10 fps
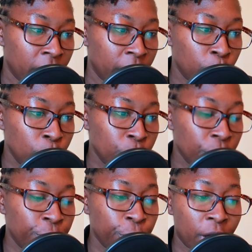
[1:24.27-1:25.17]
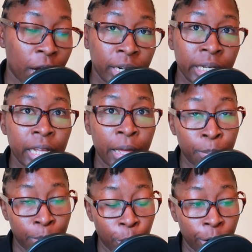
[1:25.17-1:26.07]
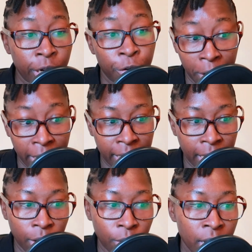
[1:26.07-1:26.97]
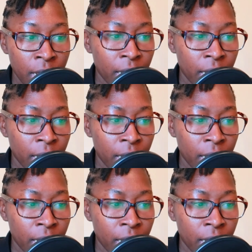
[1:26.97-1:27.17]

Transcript: And also, if you're currently employed right now,